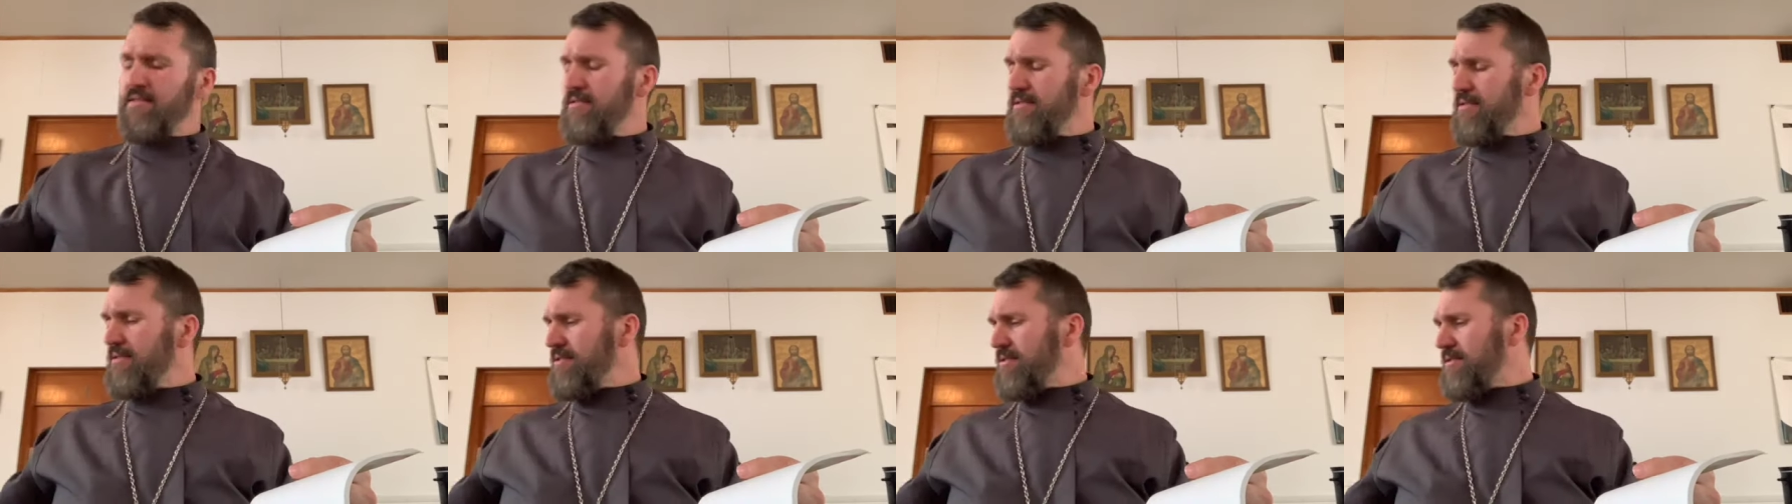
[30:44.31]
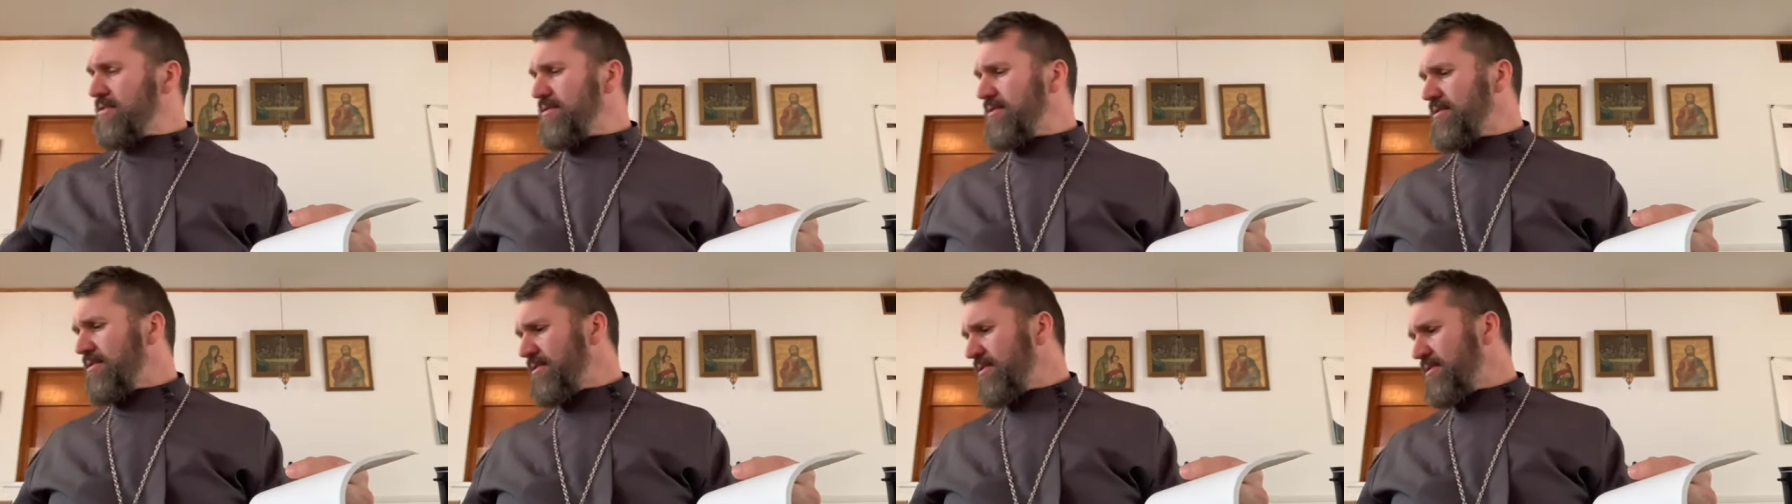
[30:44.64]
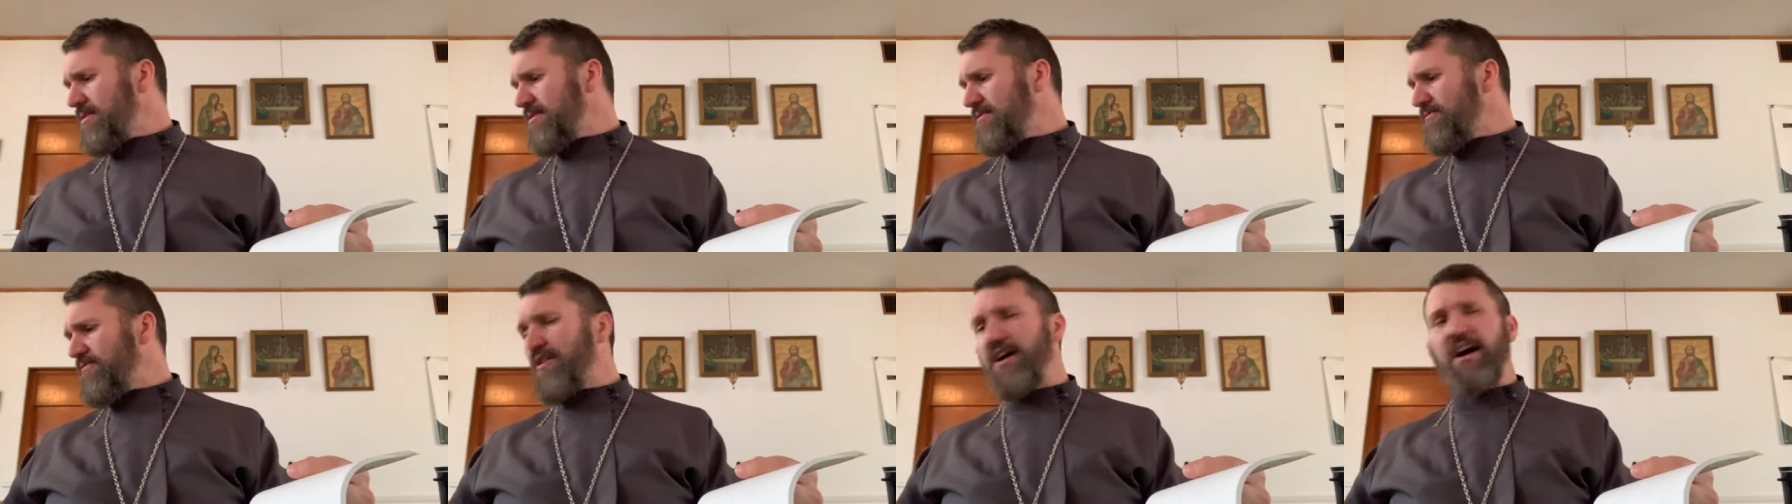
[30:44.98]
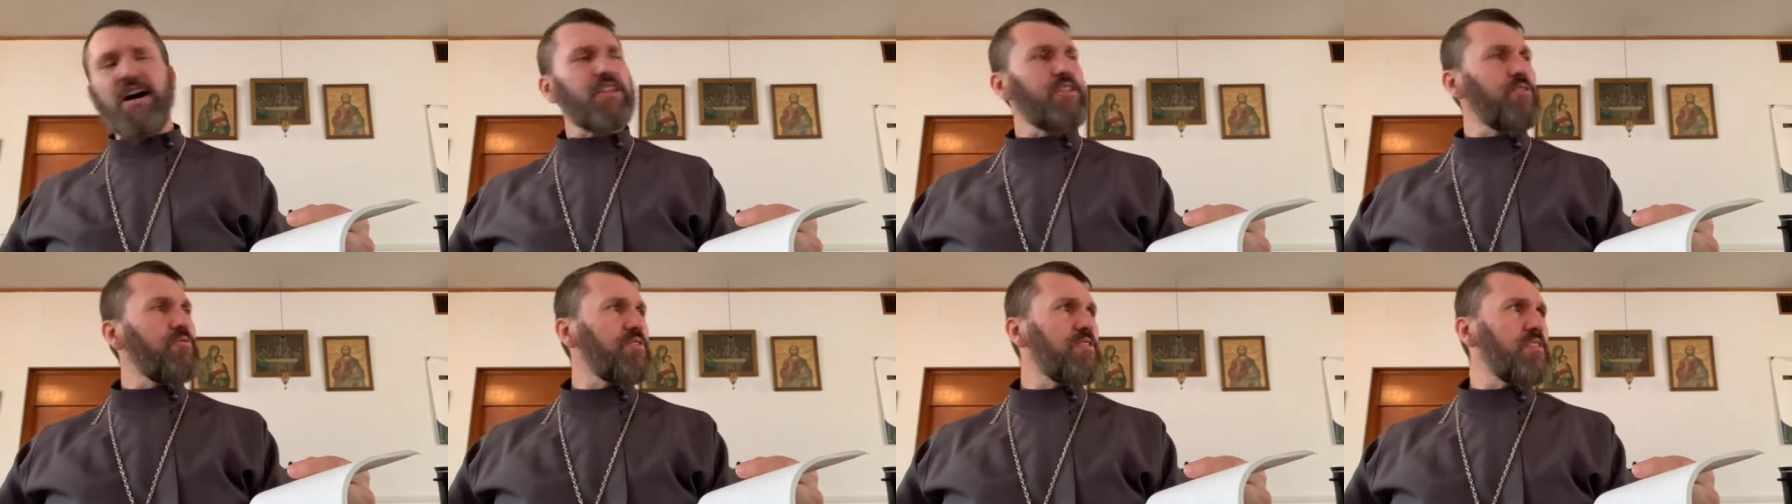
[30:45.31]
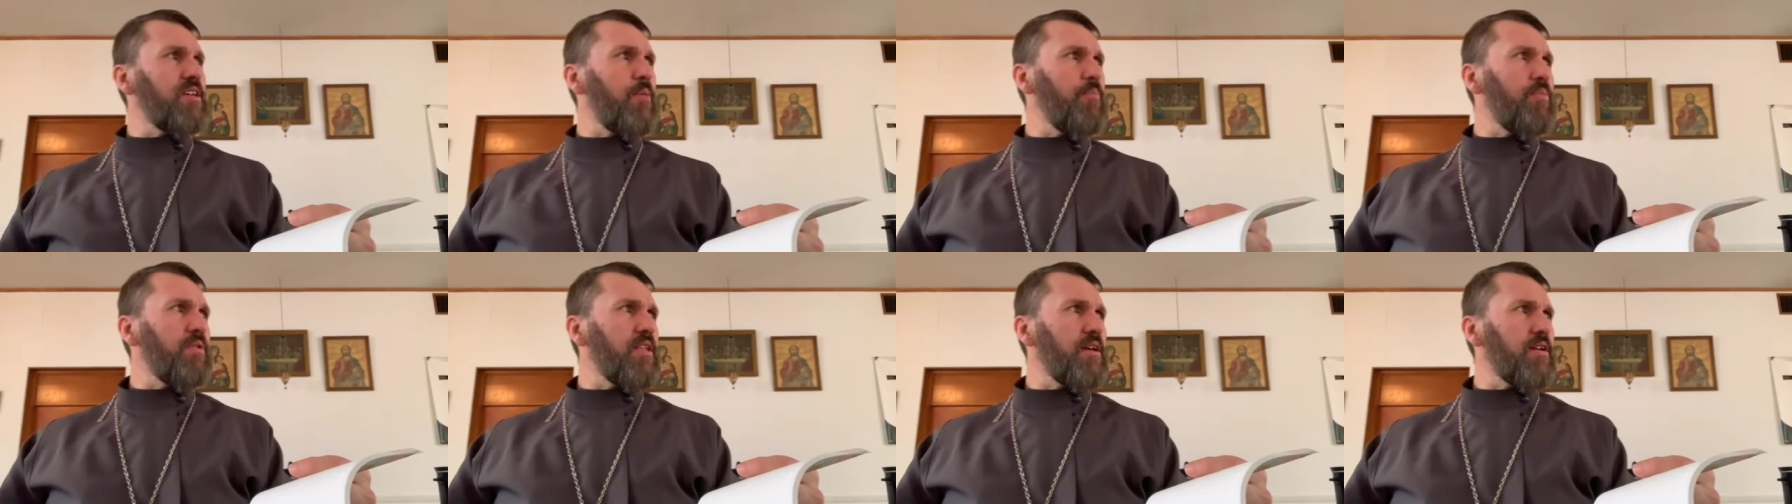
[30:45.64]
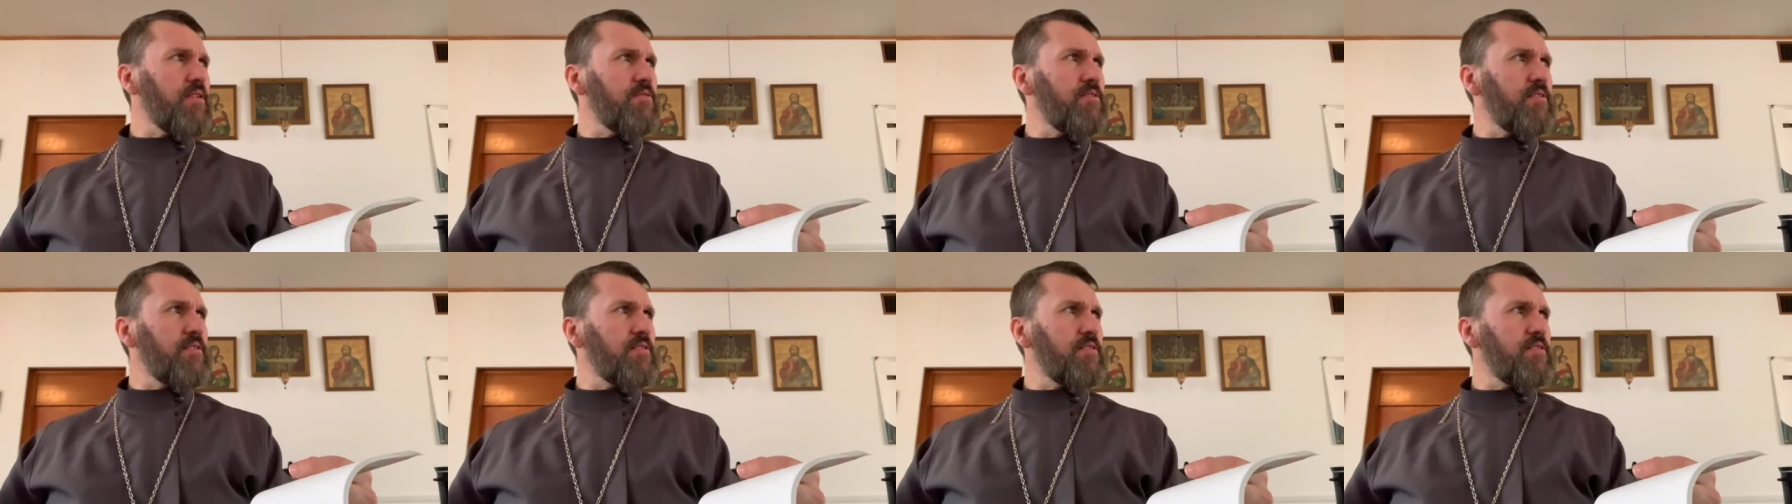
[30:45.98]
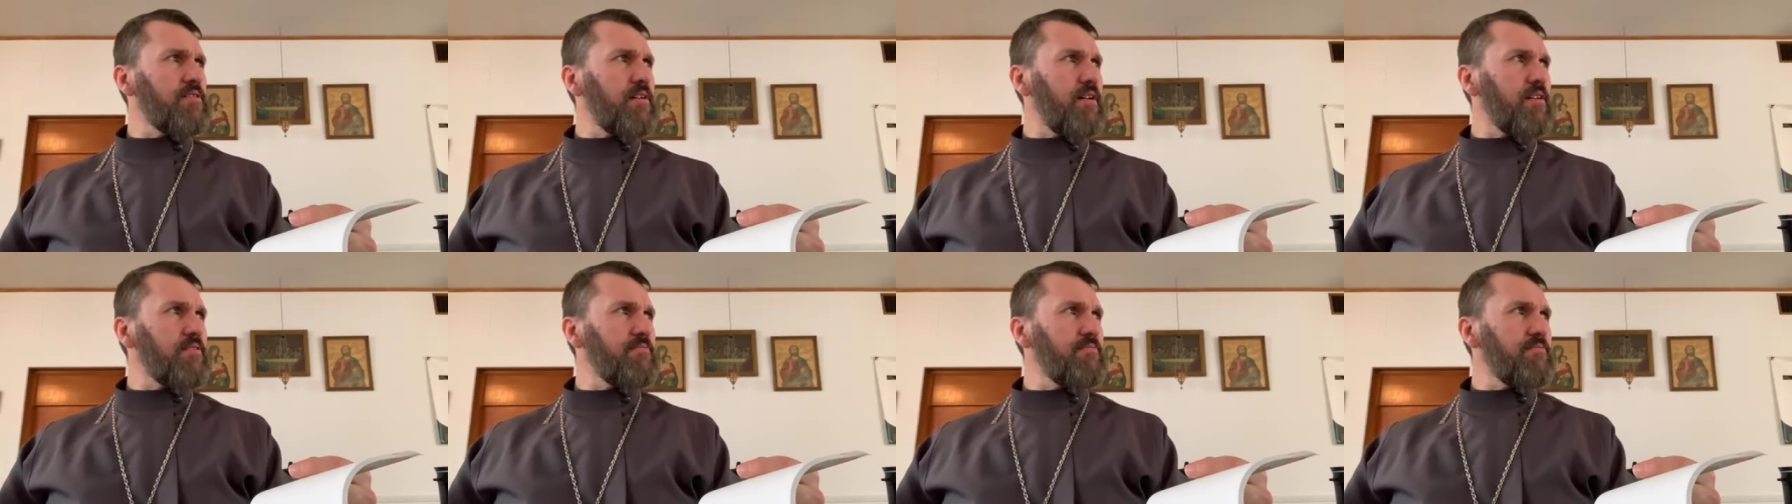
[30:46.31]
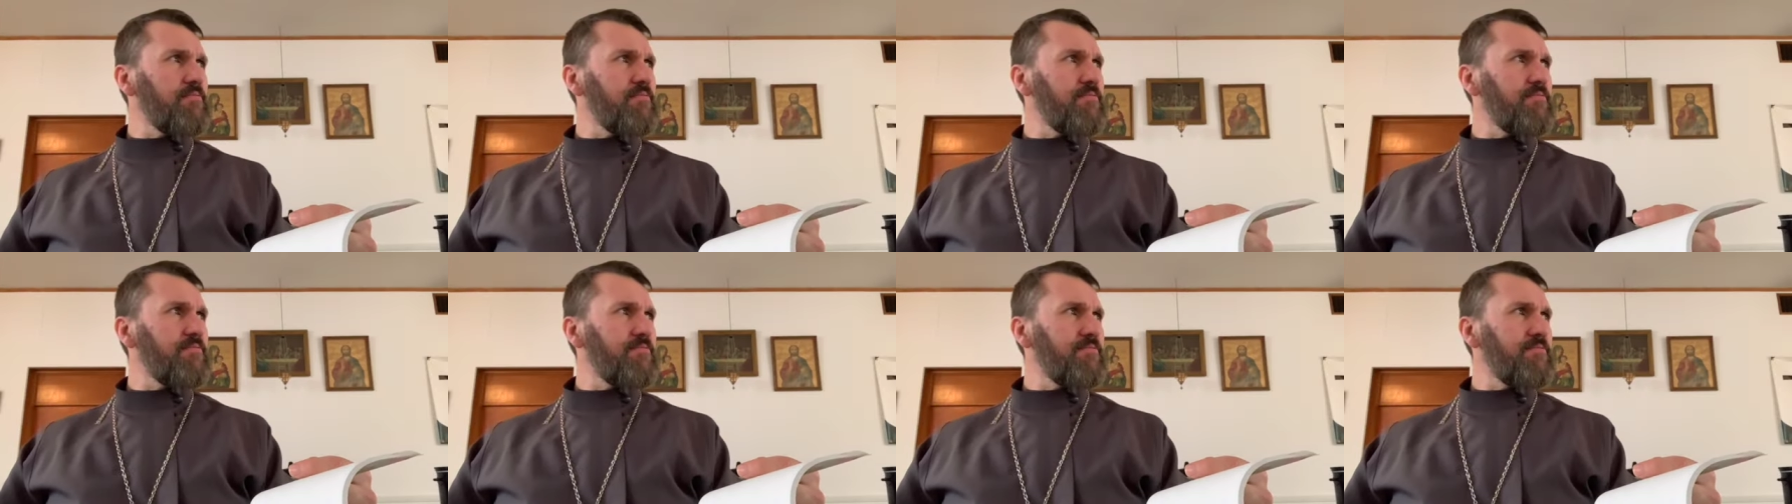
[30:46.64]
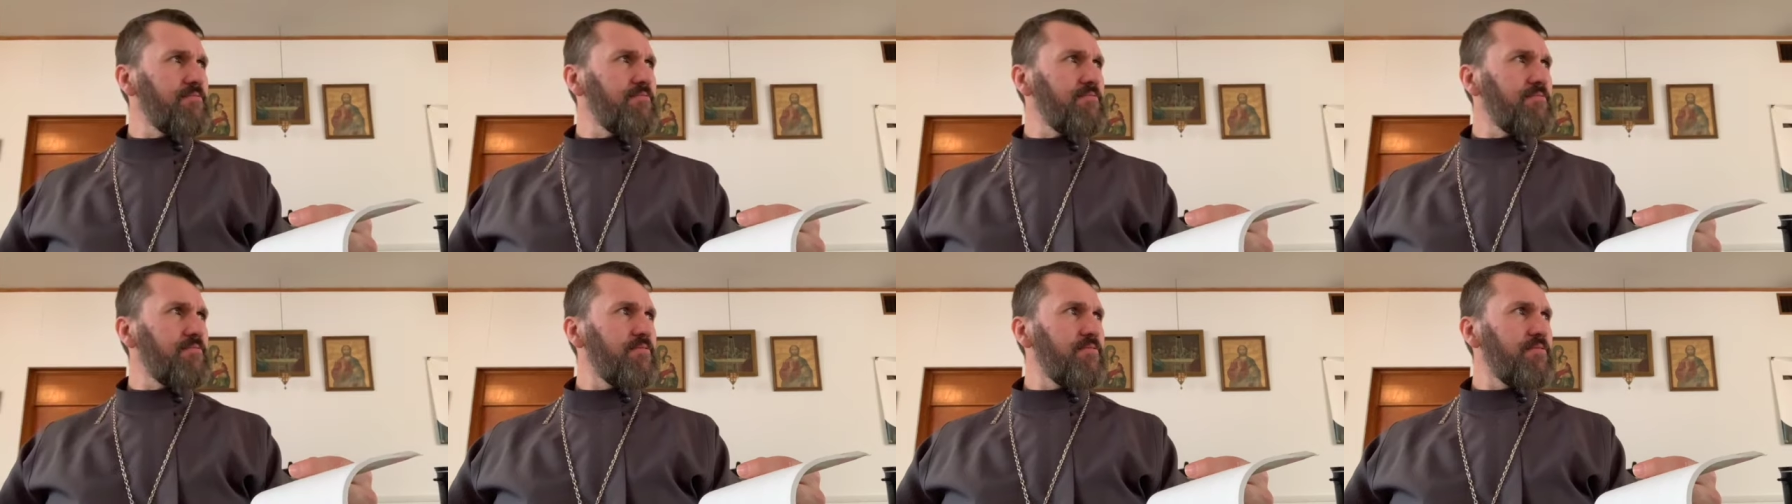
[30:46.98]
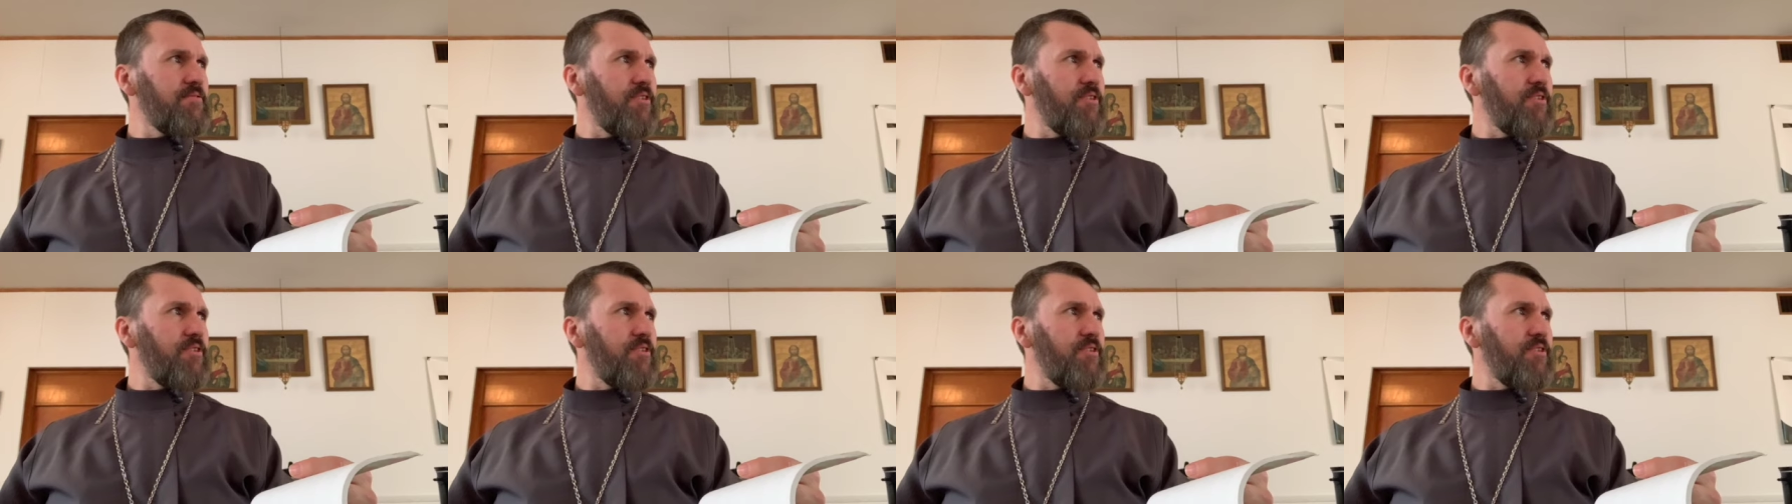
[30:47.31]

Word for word: the, the father with the epileptic son, mm-hmm.